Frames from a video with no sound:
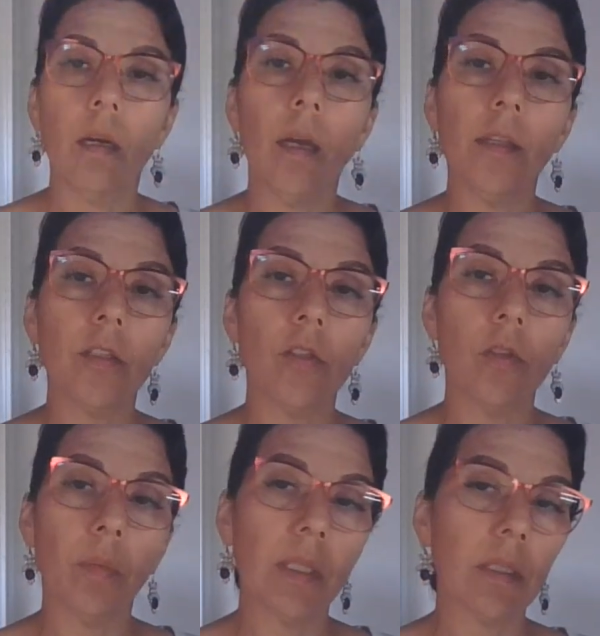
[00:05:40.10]
and the 2
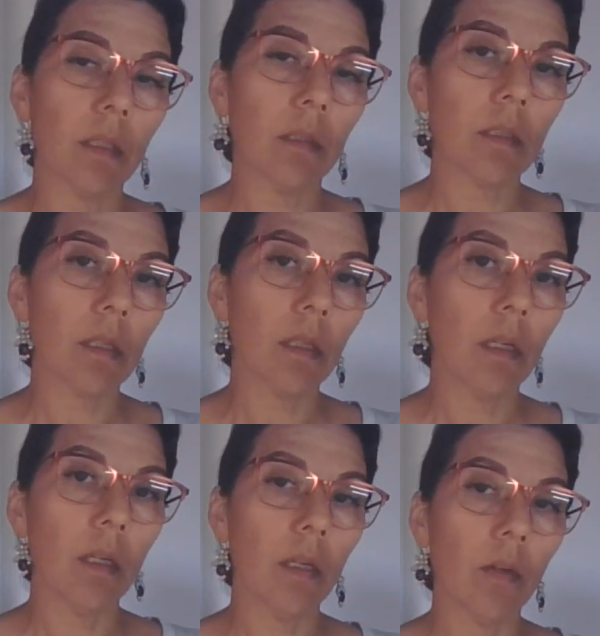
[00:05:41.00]
of Pentacles
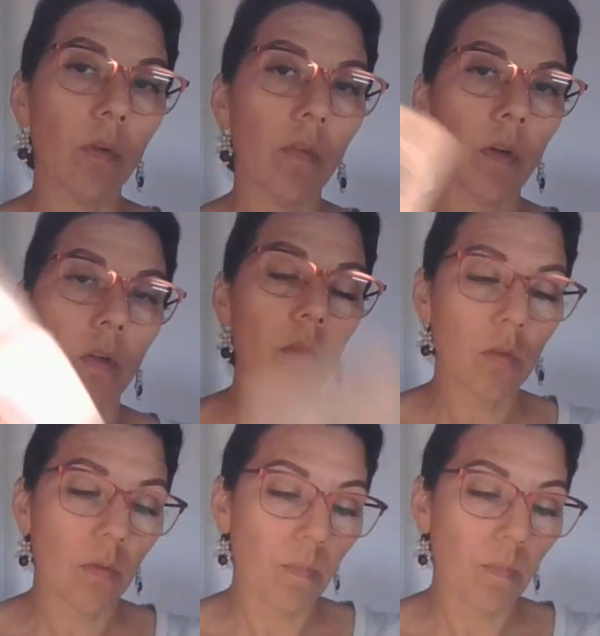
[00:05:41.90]
in reverse.